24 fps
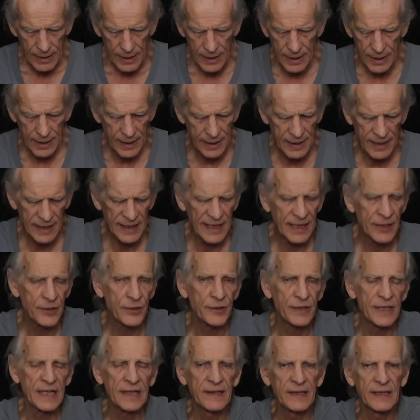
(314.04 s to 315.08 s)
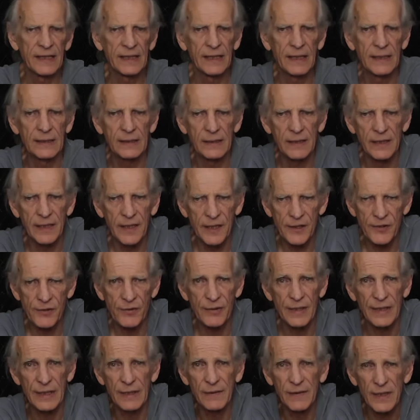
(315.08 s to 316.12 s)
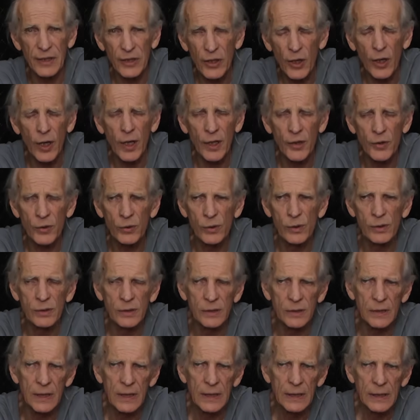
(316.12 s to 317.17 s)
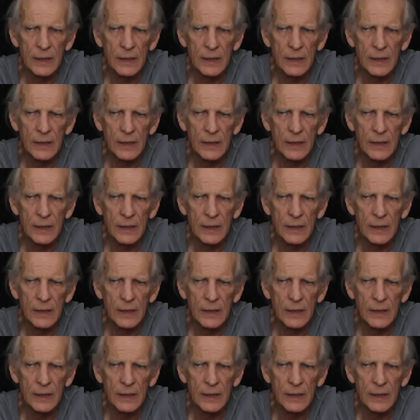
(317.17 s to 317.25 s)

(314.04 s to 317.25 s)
And the interesting thing is the history of guitar tools,